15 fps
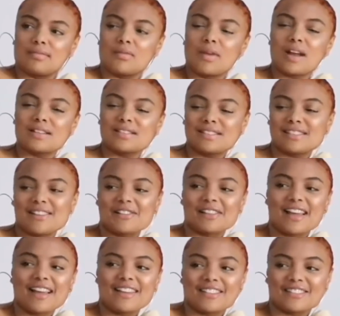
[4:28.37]
Why is so
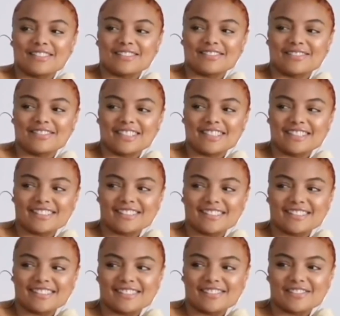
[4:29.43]
loud?
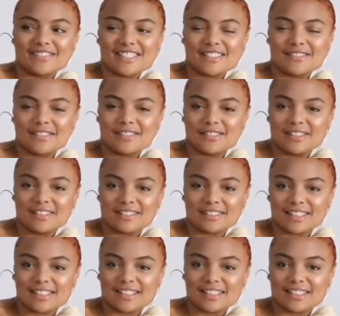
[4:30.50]
what's going on out